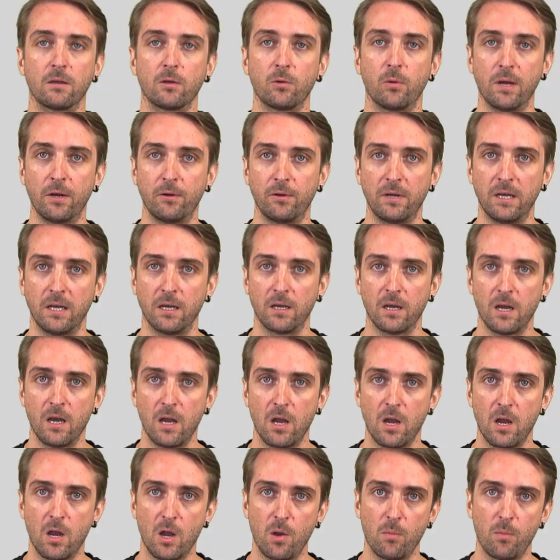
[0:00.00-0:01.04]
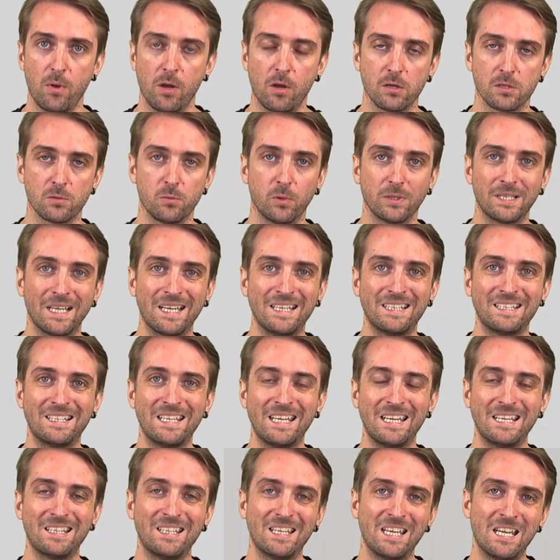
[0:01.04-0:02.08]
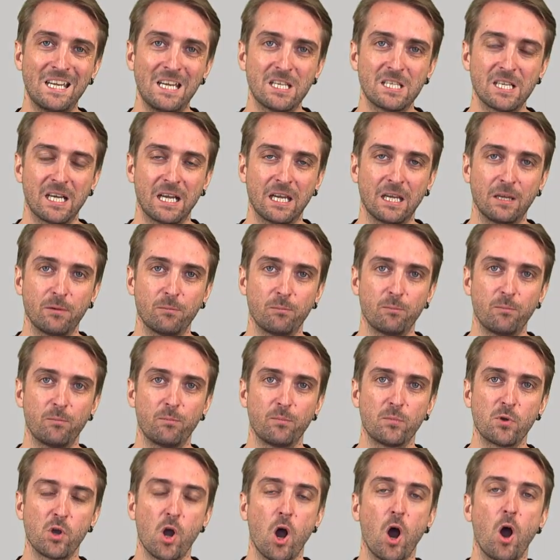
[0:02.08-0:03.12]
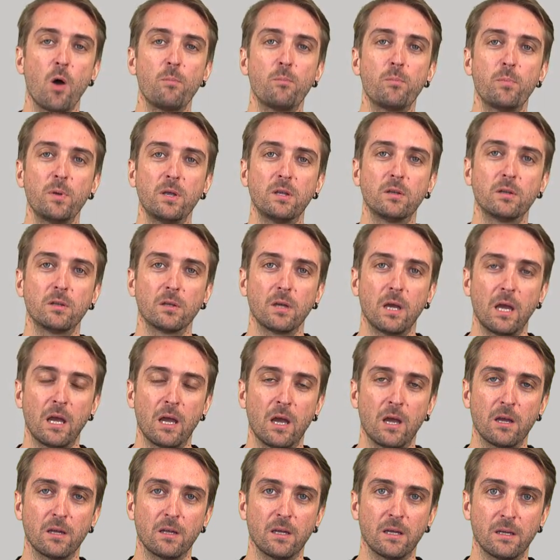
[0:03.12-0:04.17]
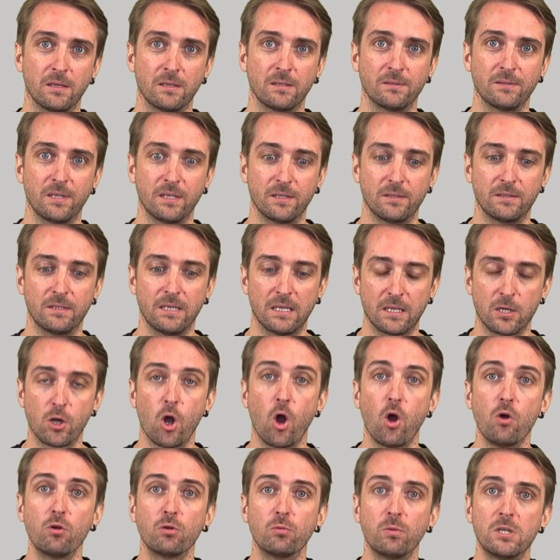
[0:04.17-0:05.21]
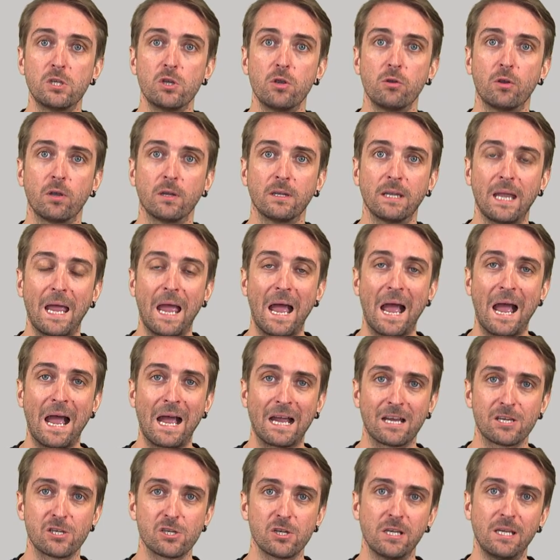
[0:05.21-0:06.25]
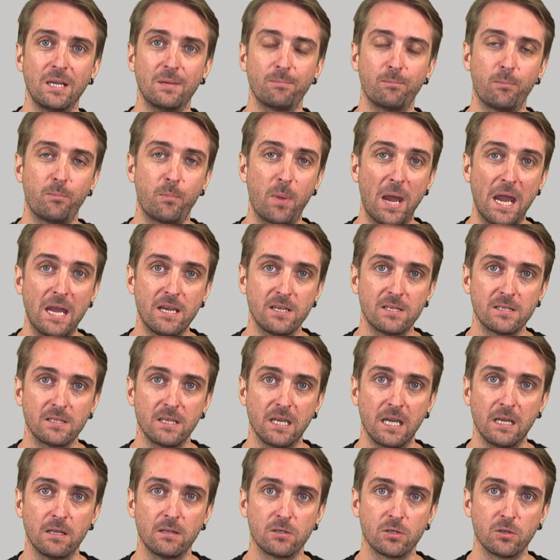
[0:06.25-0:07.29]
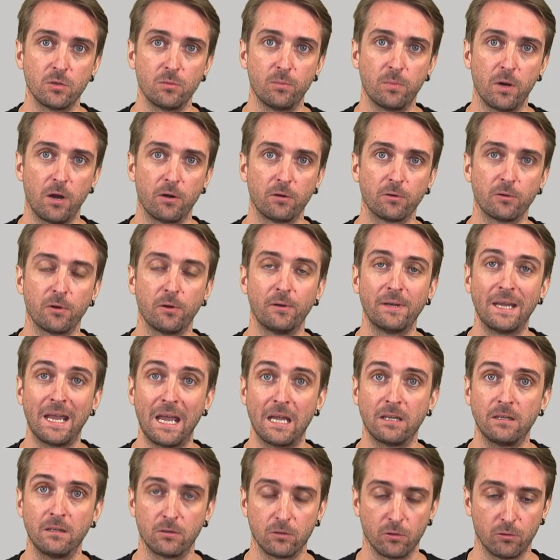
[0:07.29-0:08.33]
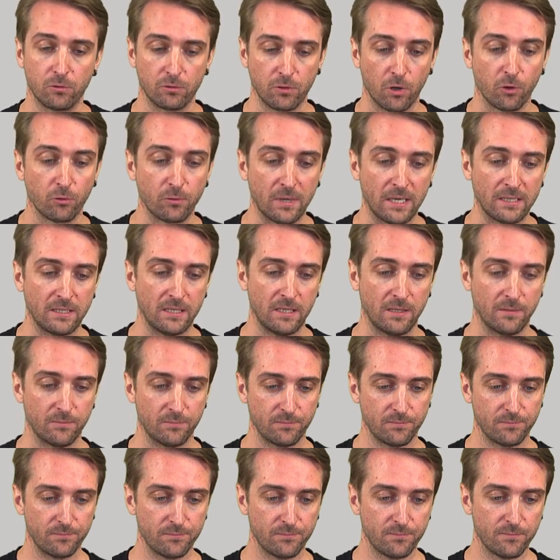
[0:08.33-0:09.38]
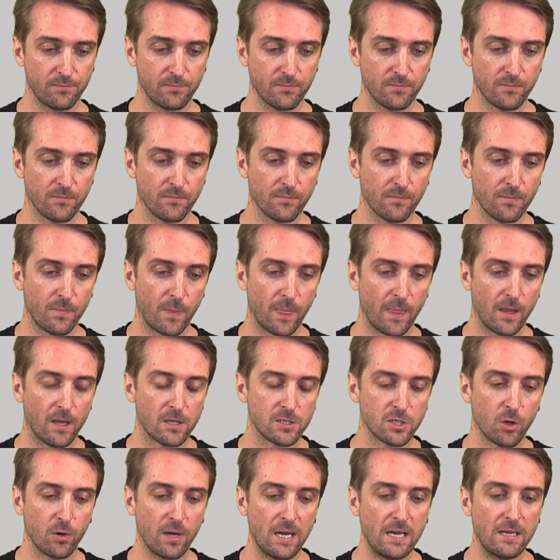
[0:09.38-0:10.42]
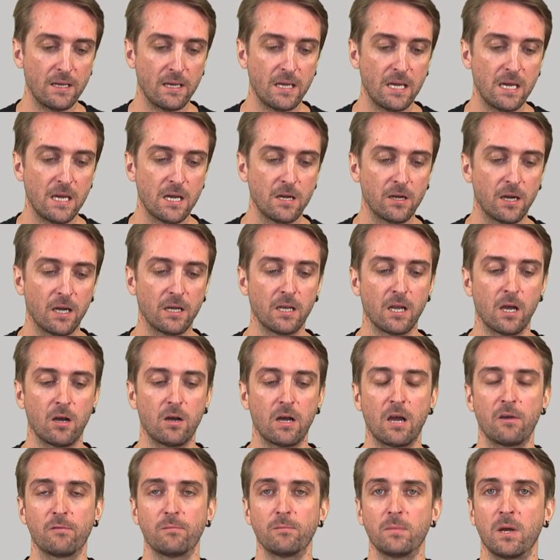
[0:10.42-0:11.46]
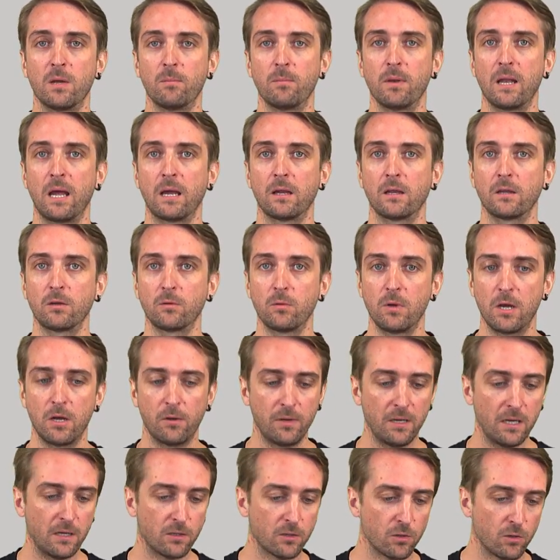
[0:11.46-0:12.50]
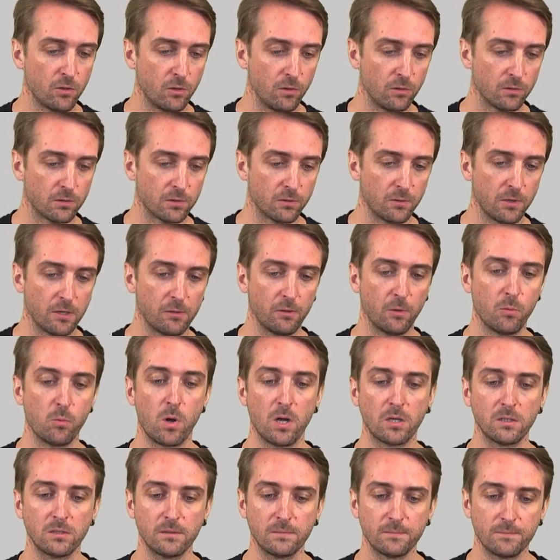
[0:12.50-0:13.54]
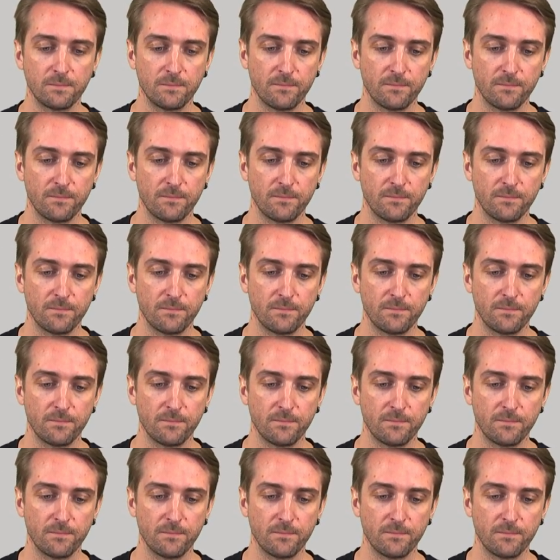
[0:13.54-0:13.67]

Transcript: query because what I did is I copied uh, uh, a code which you can actually paste into Power Query Editor already. So in here, I now have my blank query called query1